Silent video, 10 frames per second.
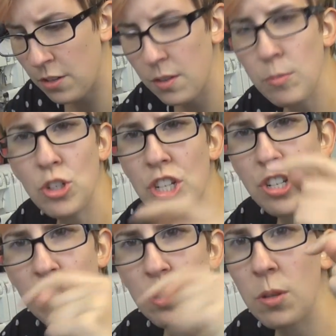under the
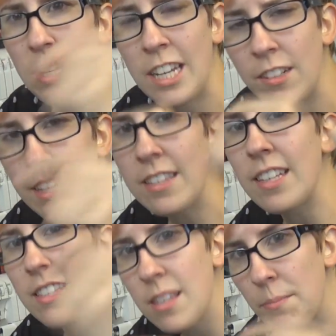machine just so the needle has
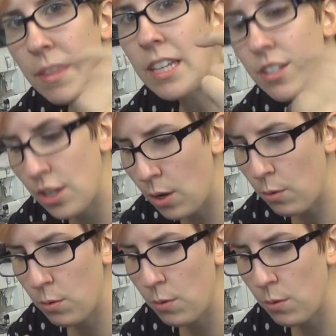like something to go